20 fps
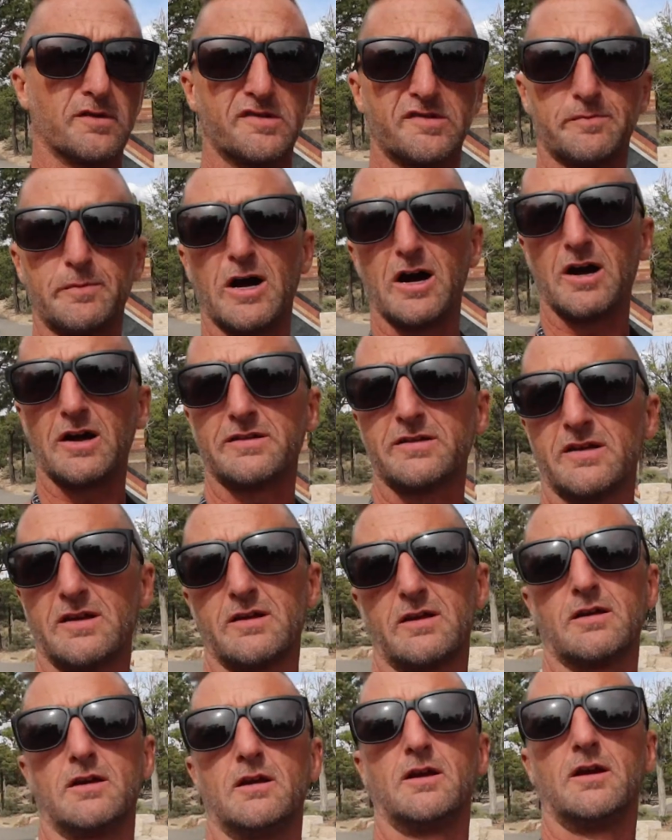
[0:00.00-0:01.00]
a spot
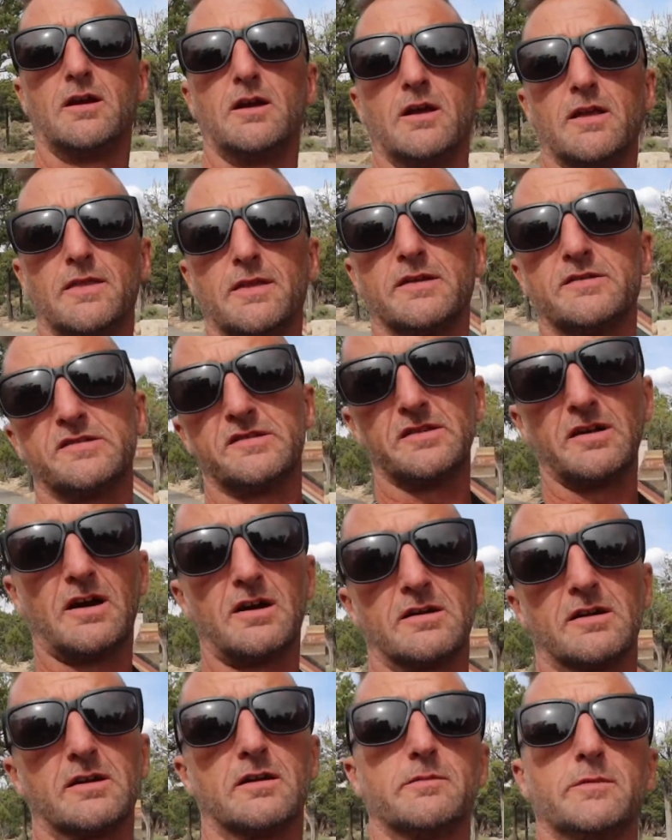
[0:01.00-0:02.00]
that's
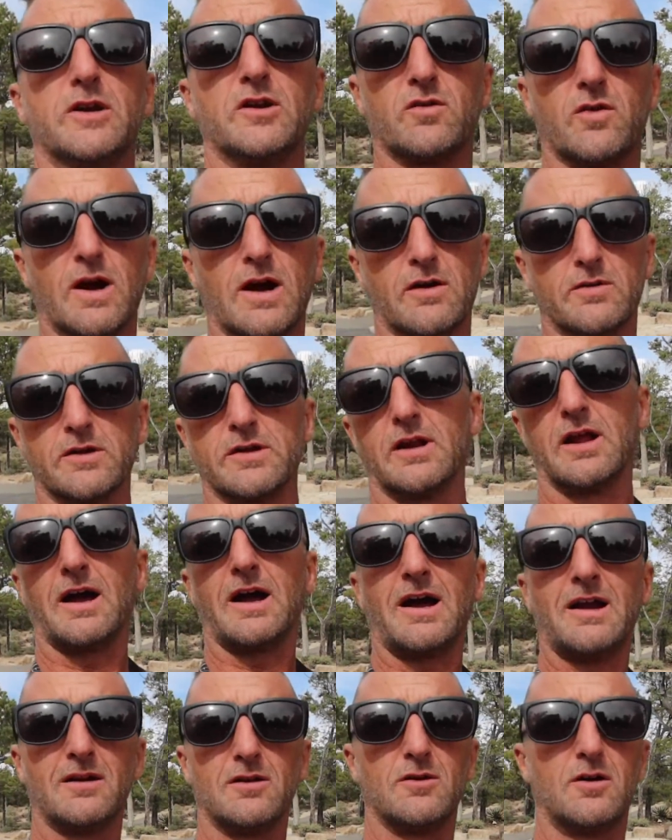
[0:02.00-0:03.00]
not going to be crowded.
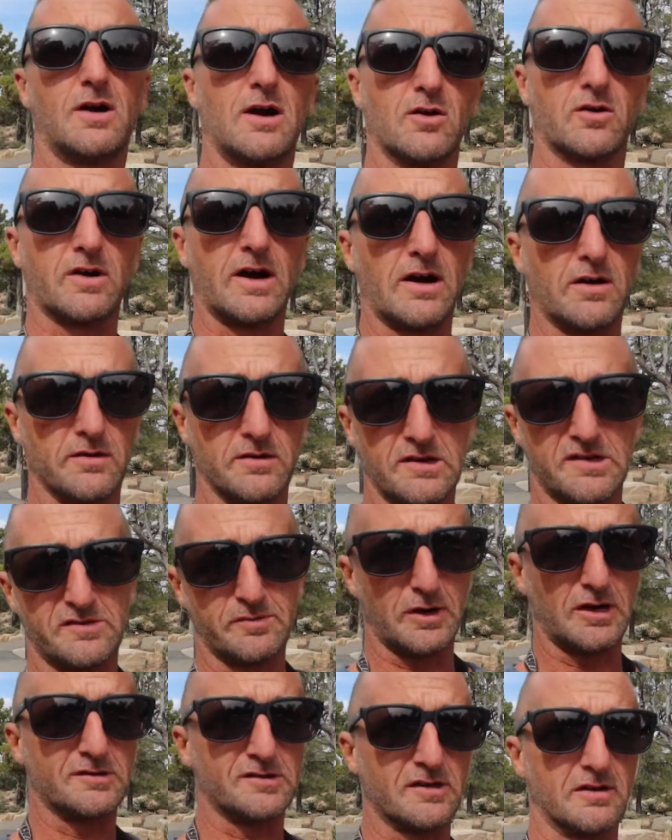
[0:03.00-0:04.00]
I don't know how crowded these
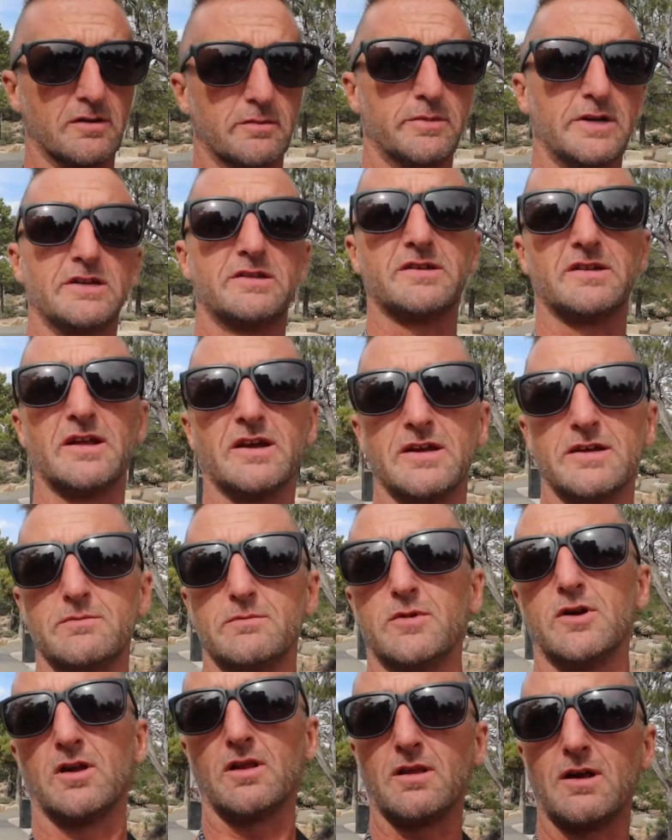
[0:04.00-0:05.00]
spots are going to be tonight,
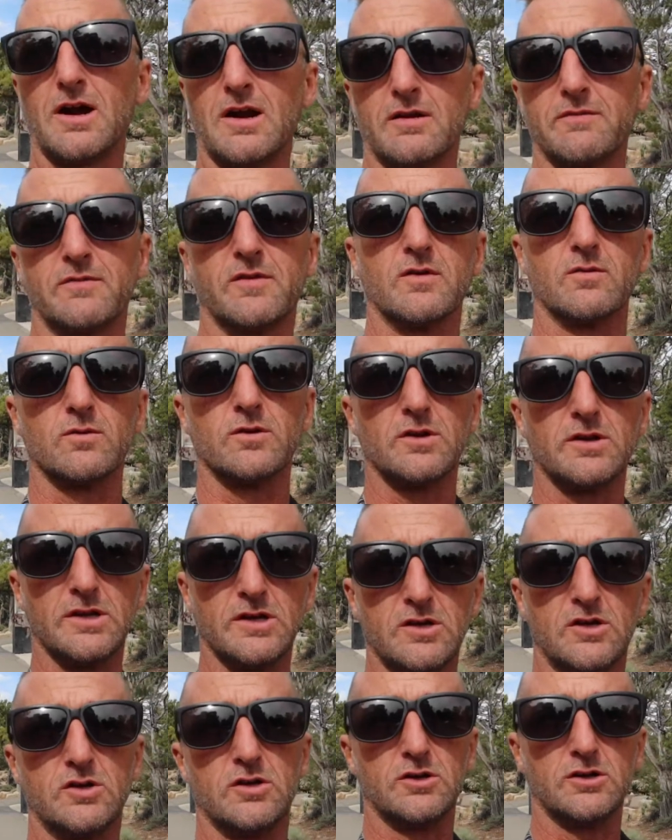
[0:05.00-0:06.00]
but a lot of the really
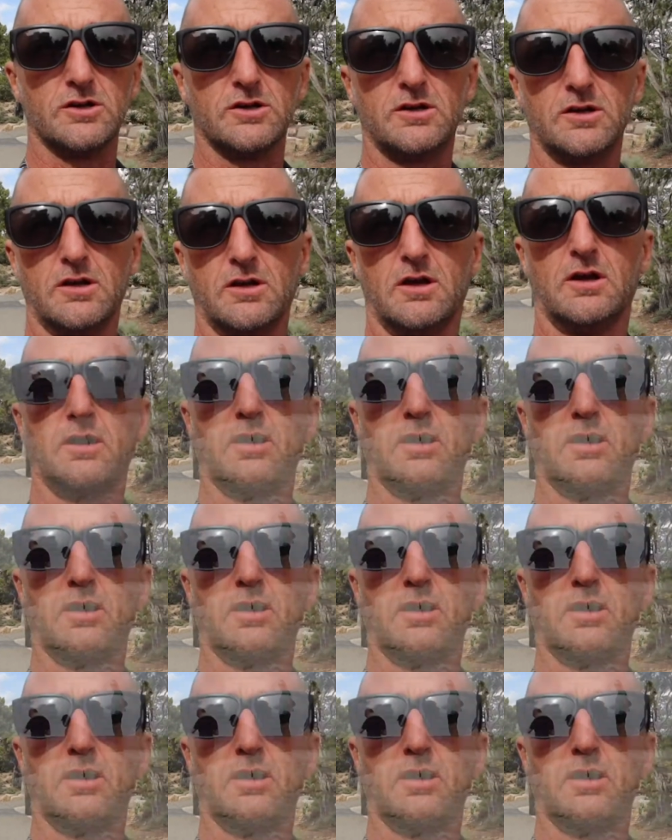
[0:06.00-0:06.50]
good